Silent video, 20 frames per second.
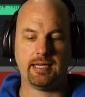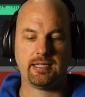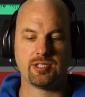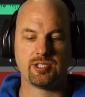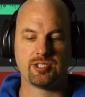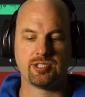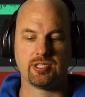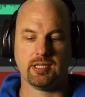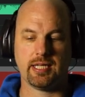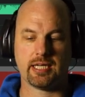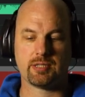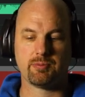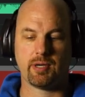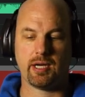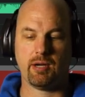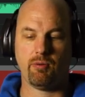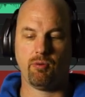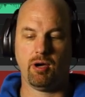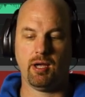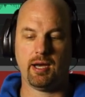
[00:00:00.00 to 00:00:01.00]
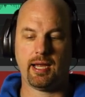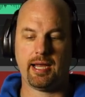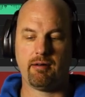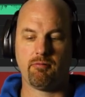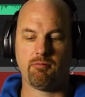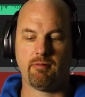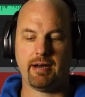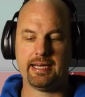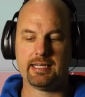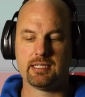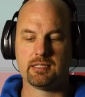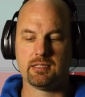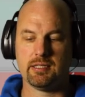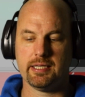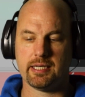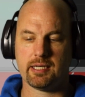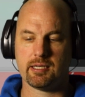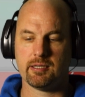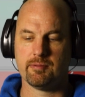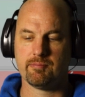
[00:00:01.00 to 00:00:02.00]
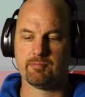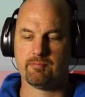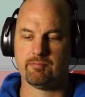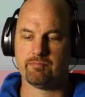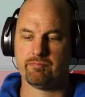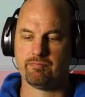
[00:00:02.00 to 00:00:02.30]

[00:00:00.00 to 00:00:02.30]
I just select what I want. I right click